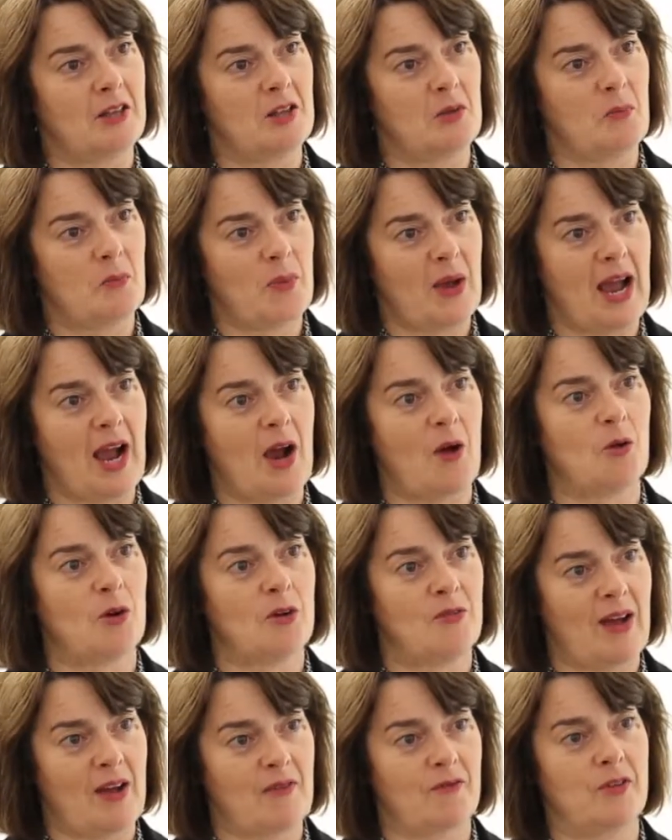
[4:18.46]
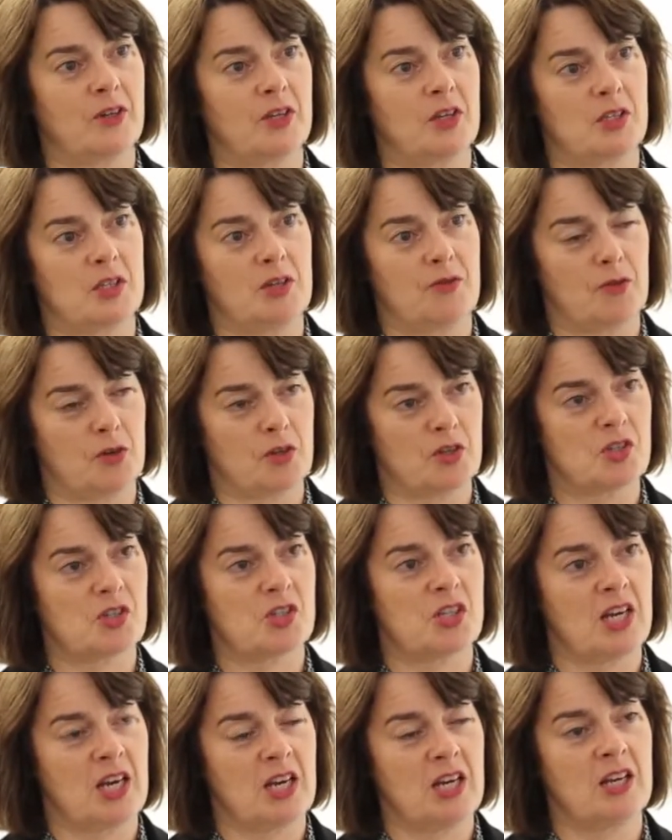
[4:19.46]
the power of advocacy for a
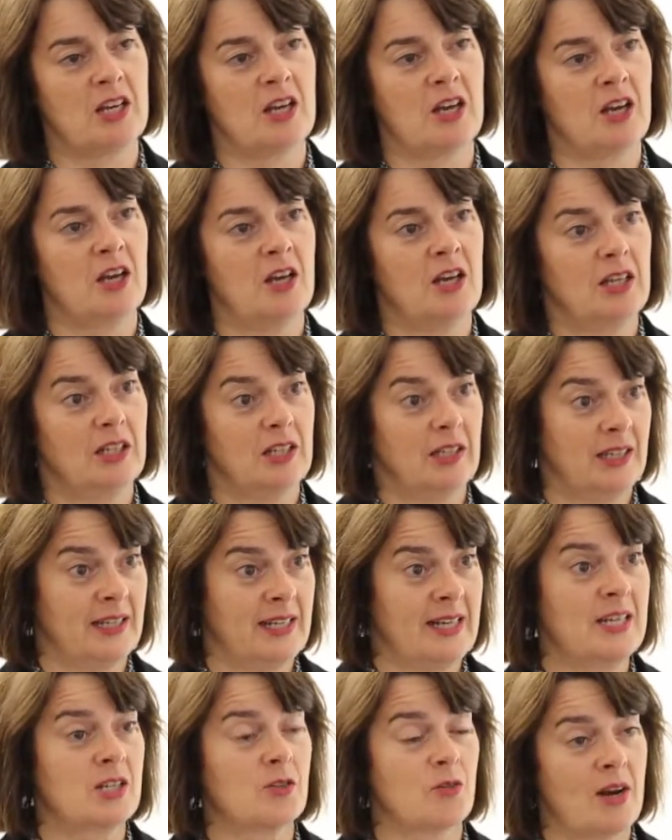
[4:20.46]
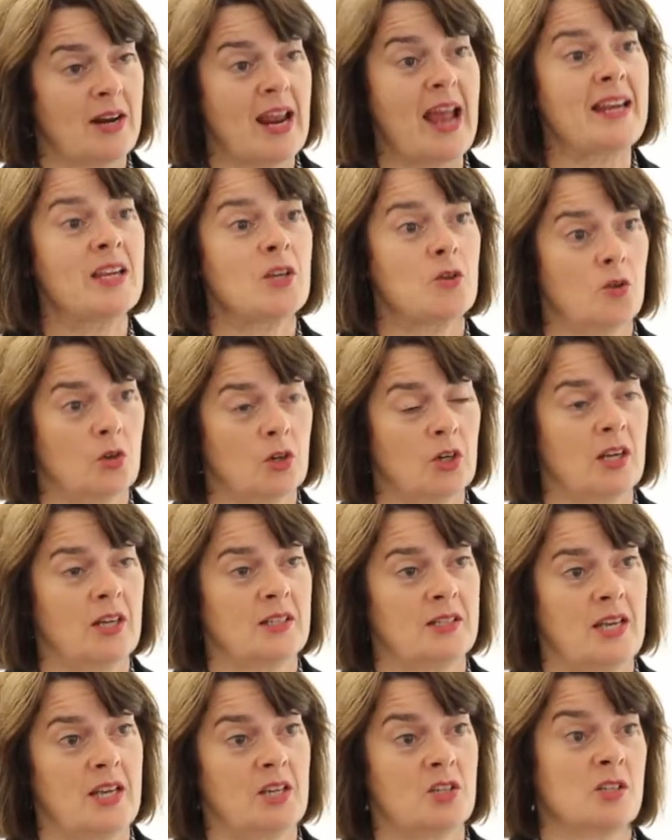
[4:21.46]
senior leader in any
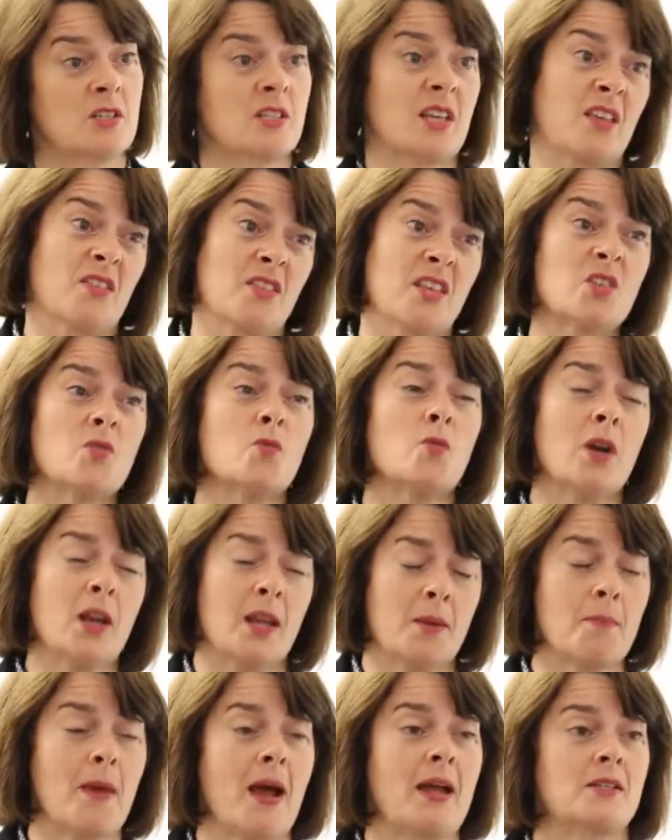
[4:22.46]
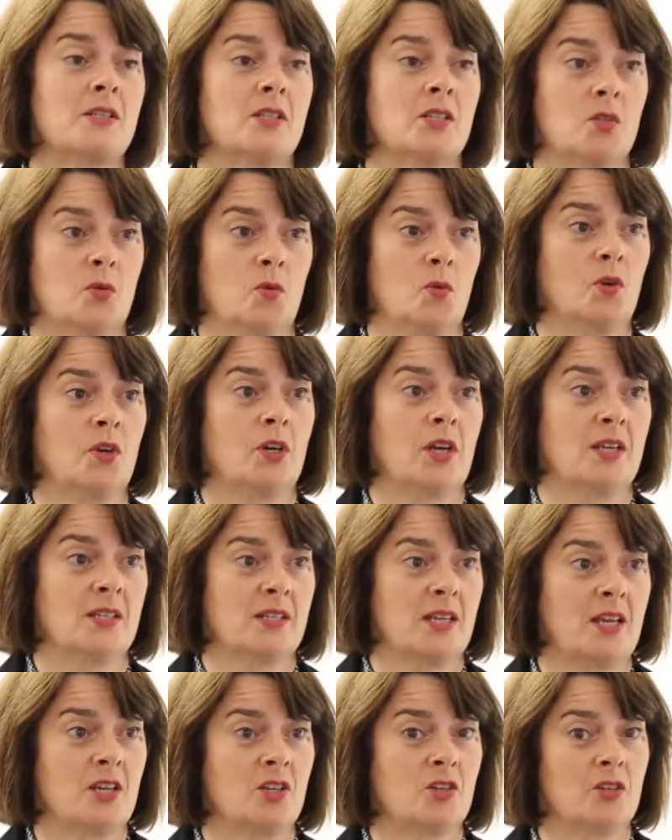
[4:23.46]
organisation to say this really matters to
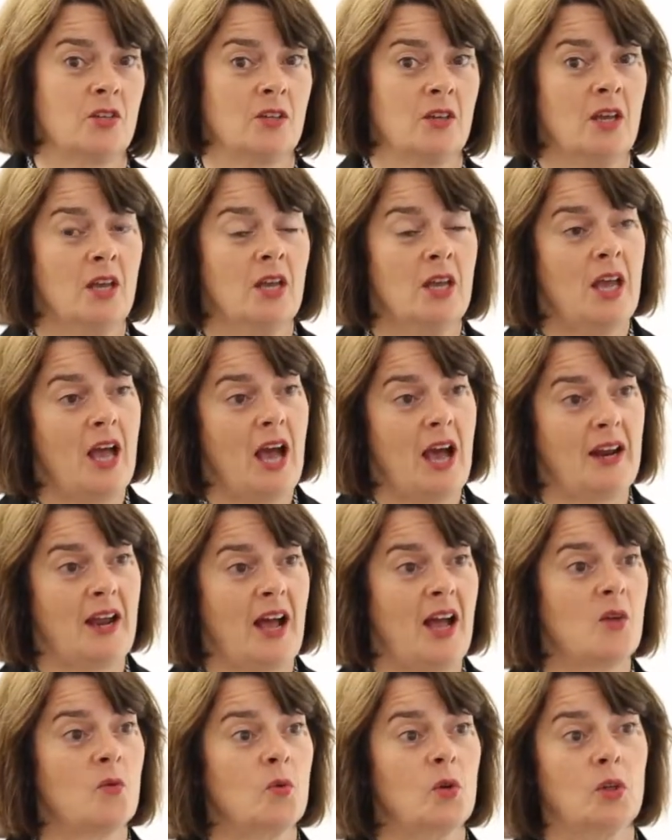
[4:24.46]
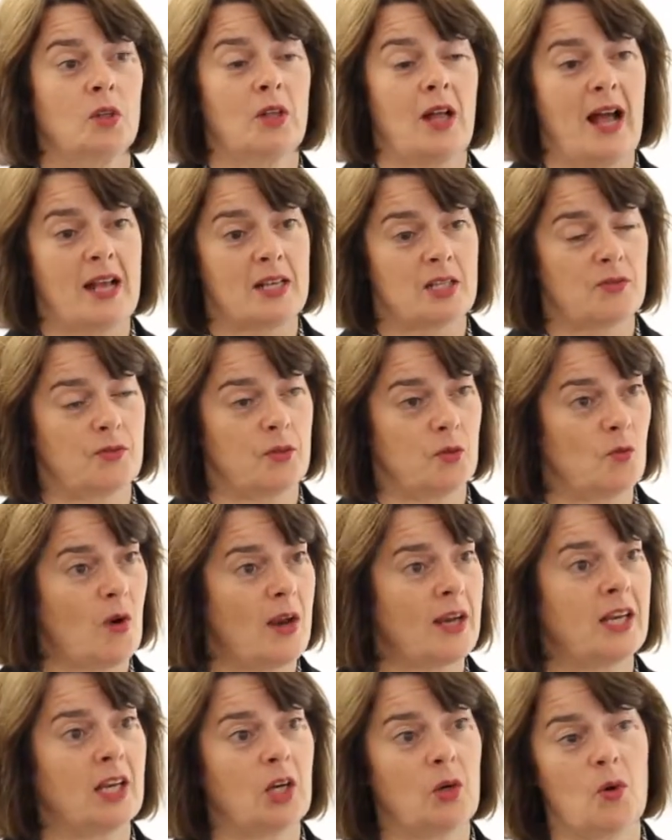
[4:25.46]
organisation, and I will ask for
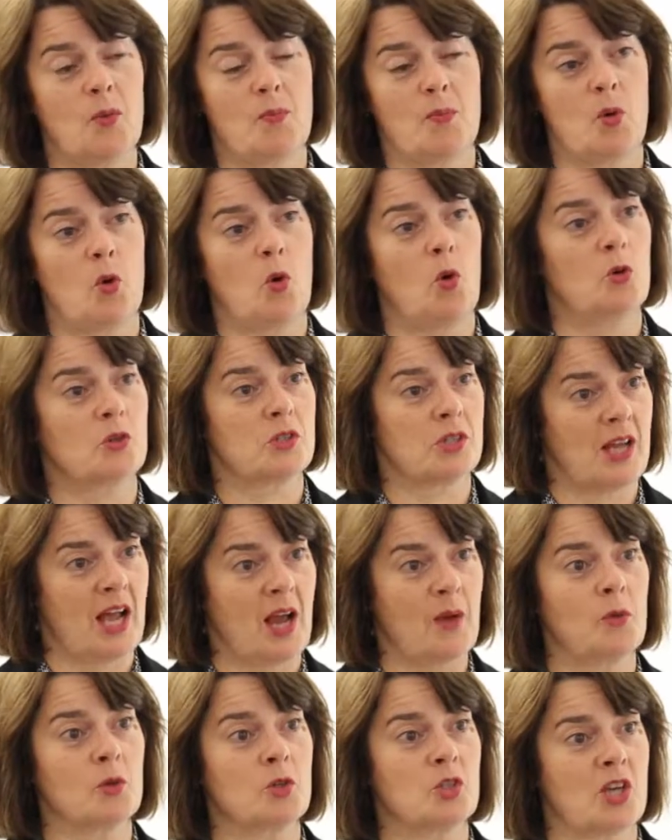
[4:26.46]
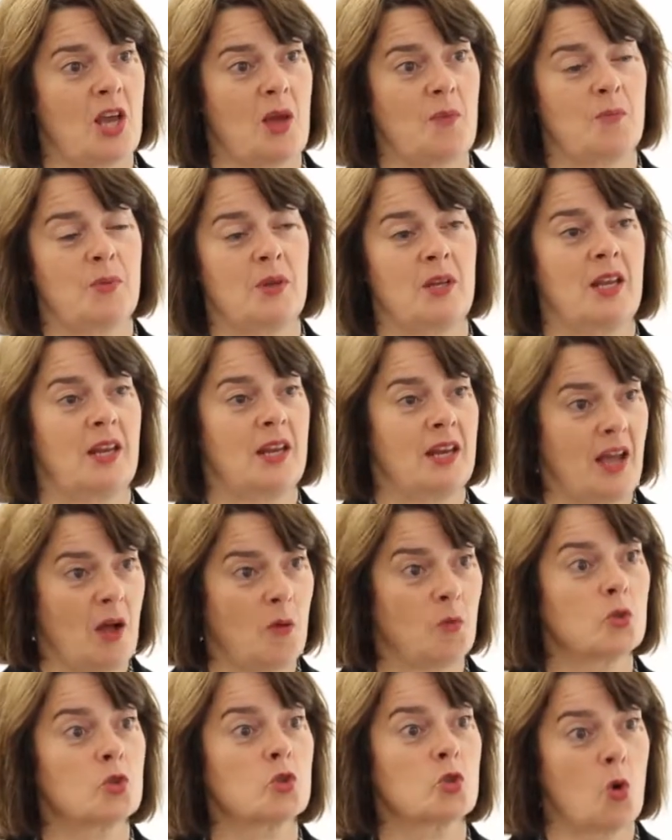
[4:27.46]
regular reports and I will champion it and
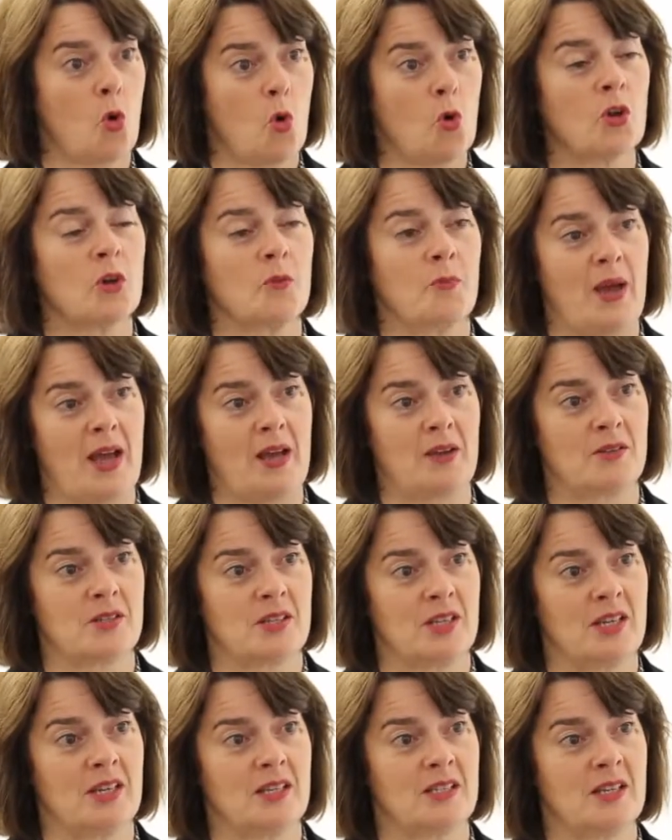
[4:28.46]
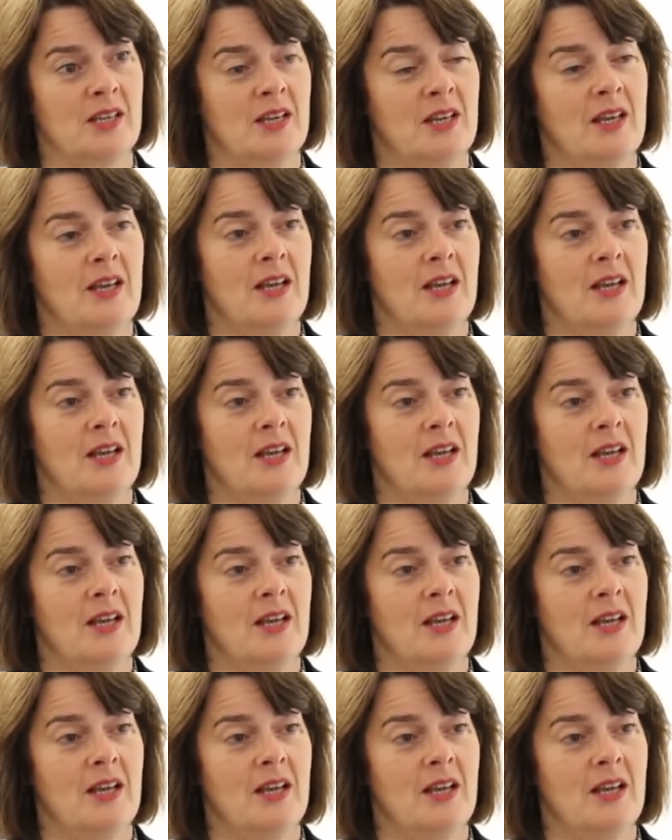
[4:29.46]
I will talk about it.